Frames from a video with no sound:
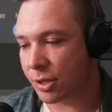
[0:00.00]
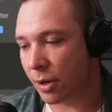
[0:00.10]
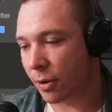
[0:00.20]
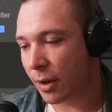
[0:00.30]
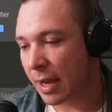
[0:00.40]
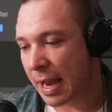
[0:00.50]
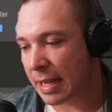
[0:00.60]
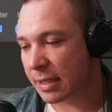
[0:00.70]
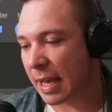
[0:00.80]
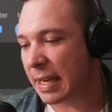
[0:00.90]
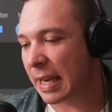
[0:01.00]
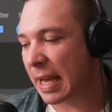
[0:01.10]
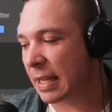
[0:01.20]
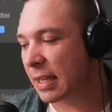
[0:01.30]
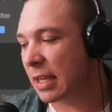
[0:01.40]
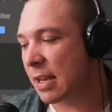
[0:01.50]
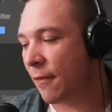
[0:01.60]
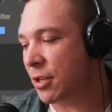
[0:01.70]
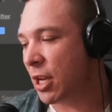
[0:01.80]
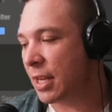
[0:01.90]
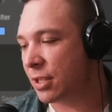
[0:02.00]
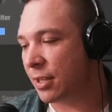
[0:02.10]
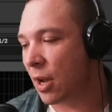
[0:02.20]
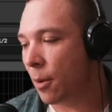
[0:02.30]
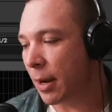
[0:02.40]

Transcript: So it's like as if it changed a note,